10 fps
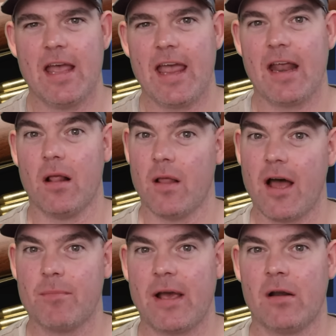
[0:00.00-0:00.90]
and a
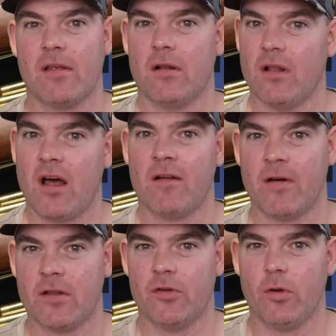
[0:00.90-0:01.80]
lot better than a lot of
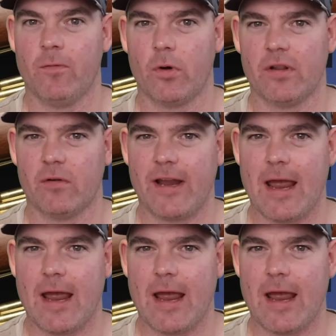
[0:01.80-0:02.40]
other 243